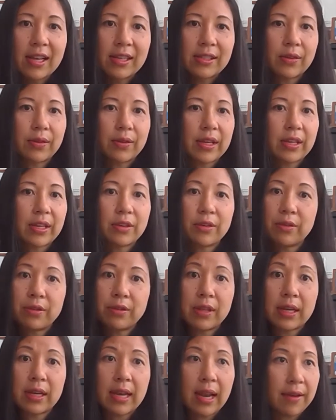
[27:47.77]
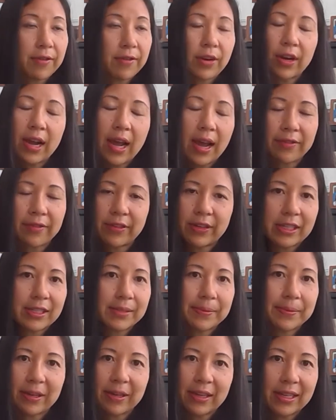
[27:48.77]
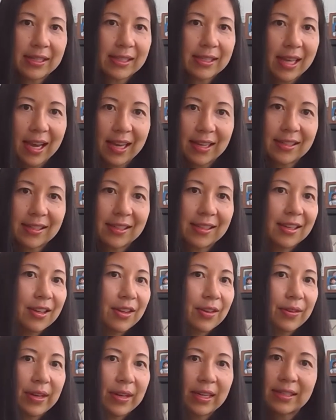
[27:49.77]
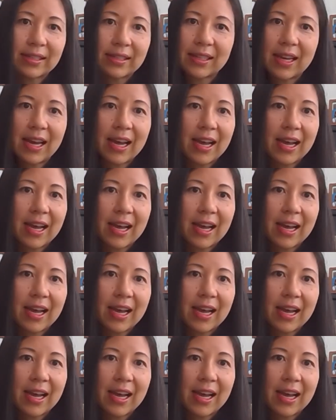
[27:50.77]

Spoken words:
so that youth never have to experience that, right?